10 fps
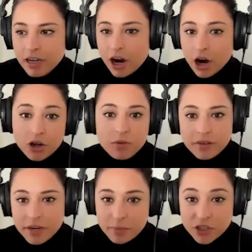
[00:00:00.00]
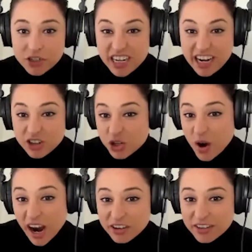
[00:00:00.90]
are you living up to your standards? You
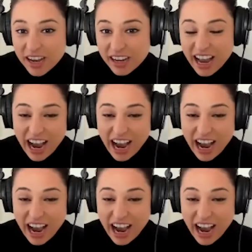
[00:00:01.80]
hired that guy.